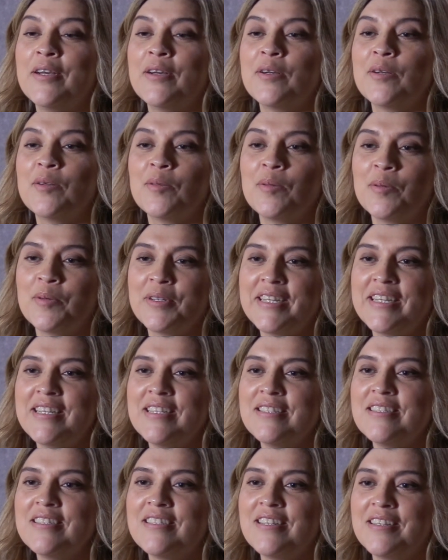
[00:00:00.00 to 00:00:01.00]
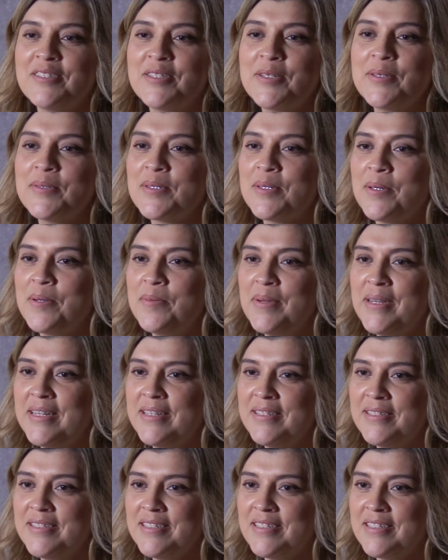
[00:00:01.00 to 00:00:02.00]
Gloria Santos
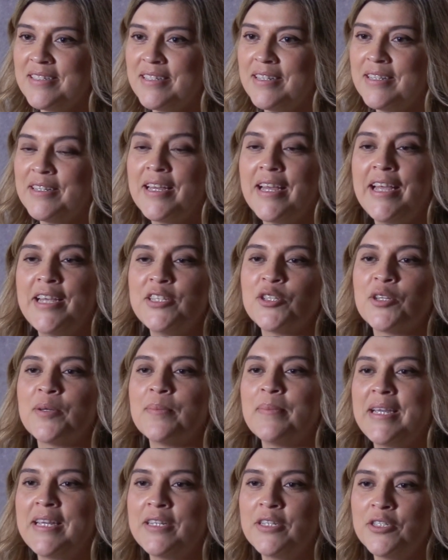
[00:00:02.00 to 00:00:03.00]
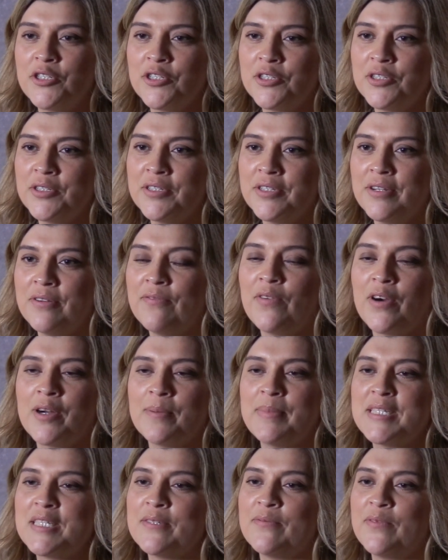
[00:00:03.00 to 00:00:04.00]
Lopez, HR Manager,
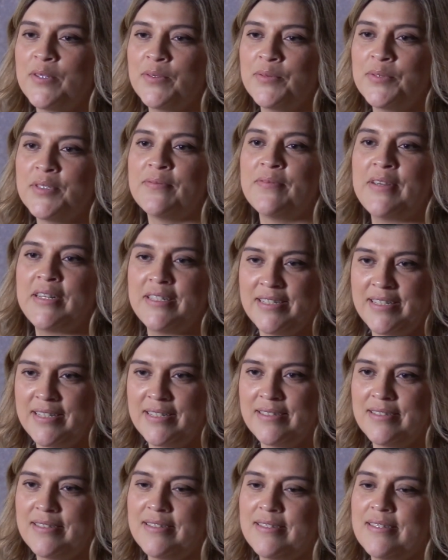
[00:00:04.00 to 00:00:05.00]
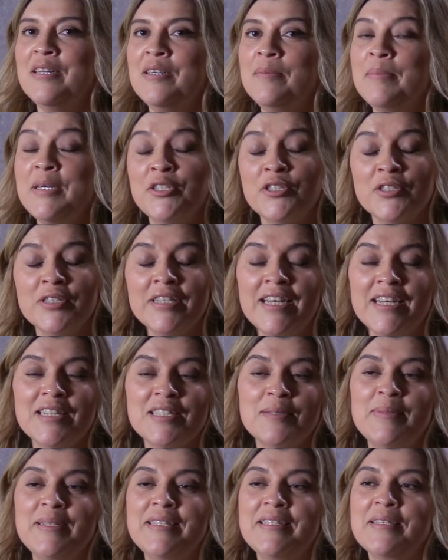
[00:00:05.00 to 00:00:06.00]
Farbest Foods Vincent's. My journey
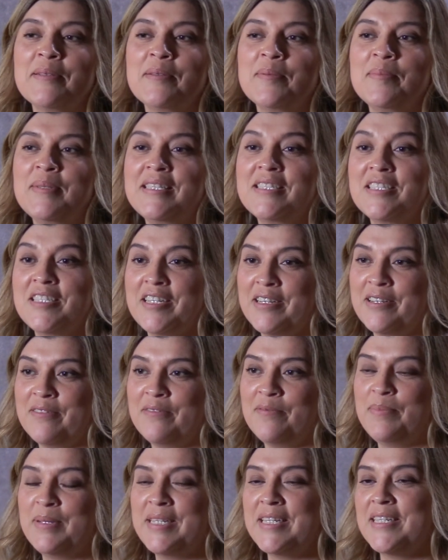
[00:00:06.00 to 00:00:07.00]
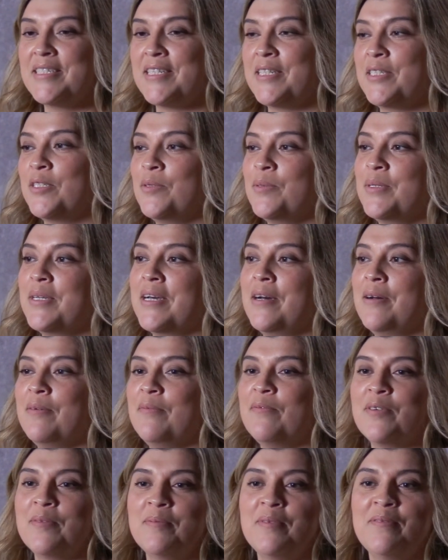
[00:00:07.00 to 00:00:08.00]
has been a little bit tough because I do come
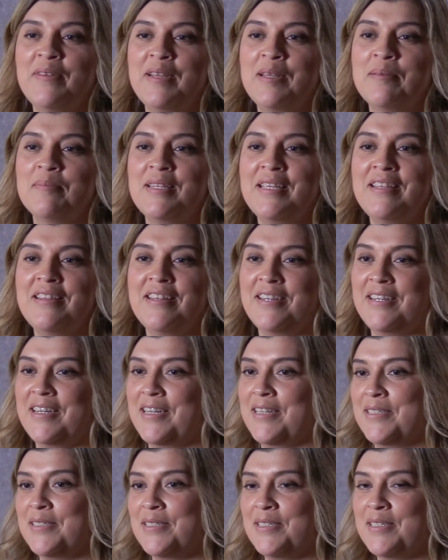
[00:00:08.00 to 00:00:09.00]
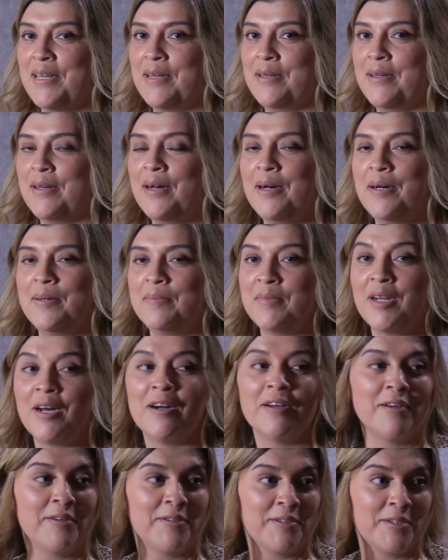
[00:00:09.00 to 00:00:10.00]
from a family that has
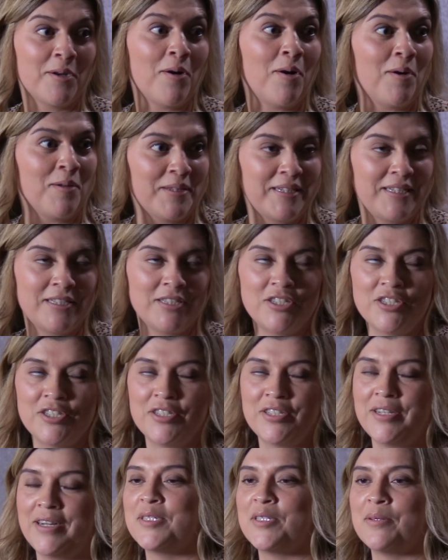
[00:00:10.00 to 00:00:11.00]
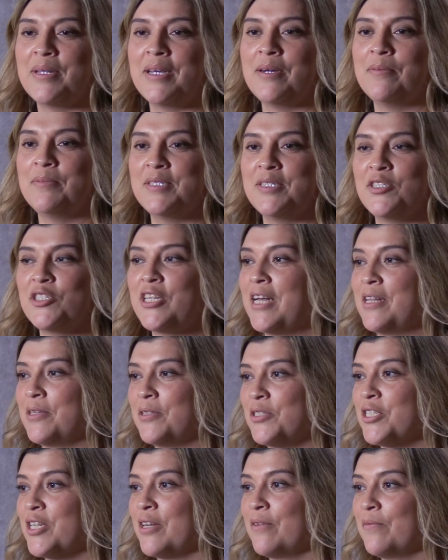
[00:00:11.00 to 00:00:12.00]
not gone to college, so that was
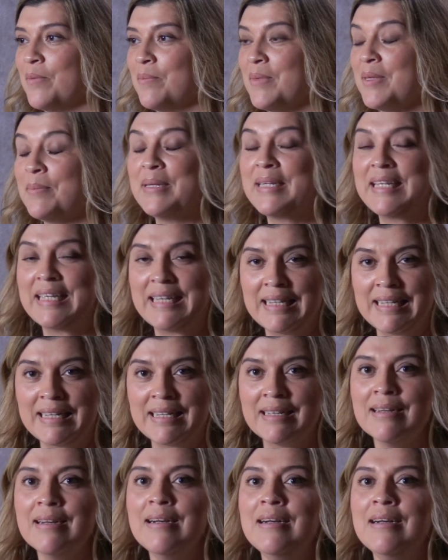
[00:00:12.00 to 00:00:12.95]
challenging from the beginning.